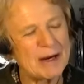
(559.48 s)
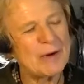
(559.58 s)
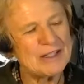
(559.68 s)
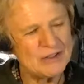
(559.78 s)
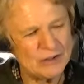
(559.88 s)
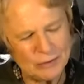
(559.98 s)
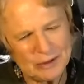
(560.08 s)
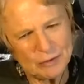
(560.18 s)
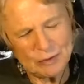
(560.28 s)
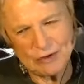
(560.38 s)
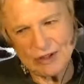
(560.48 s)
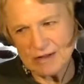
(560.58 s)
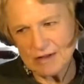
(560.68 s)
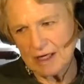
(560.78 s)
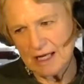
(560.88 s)
I went to, which was
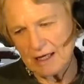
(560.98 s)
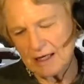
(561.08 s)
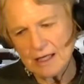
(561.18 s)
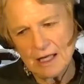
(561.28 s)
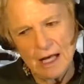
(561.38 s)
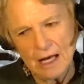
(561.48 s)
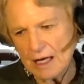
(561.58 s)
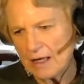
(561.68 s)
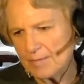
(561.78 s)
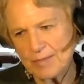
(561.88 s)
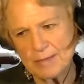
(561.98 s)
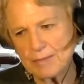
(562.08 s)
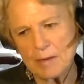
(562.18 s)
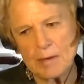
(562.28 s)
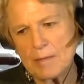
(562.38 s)
only uh,
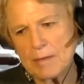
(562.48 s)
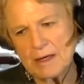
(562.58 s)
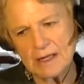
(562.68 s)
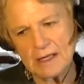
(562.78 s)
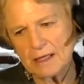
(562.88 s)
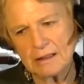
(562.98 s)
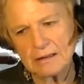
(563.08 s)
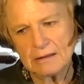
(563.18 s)
probably